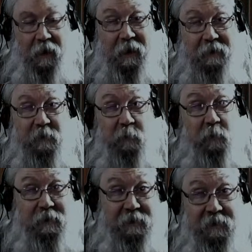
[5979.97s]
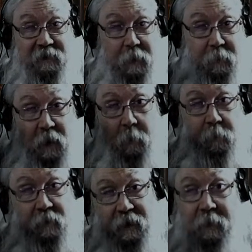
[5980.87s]
I had to really step it
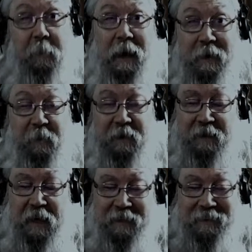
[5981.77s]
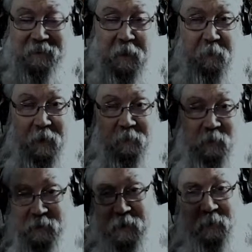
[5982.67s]
up. In my opinion, I had to step it up
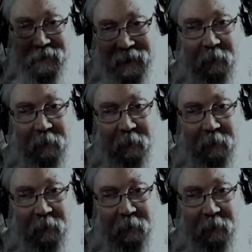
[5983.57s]
to a different